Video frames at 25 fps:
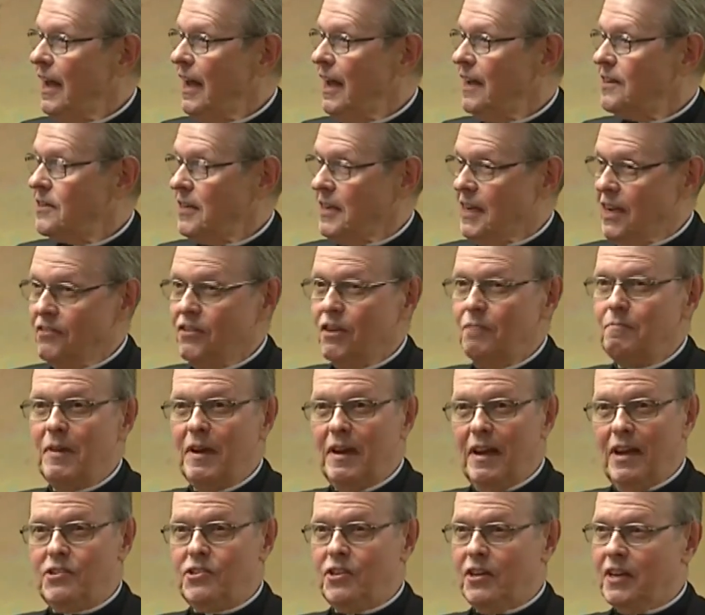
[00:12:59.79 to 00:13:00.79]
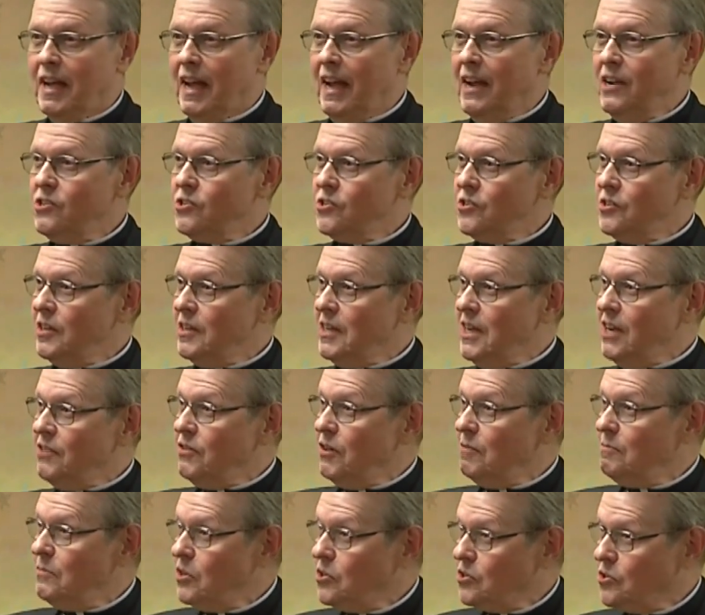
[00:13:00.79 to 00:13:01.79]
uh, to give them an education, to
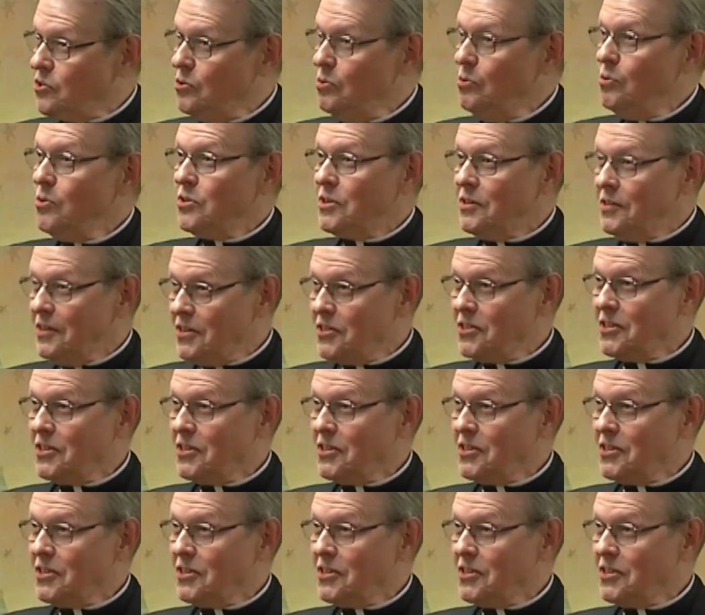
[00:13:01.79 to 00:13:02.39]
give them the tools and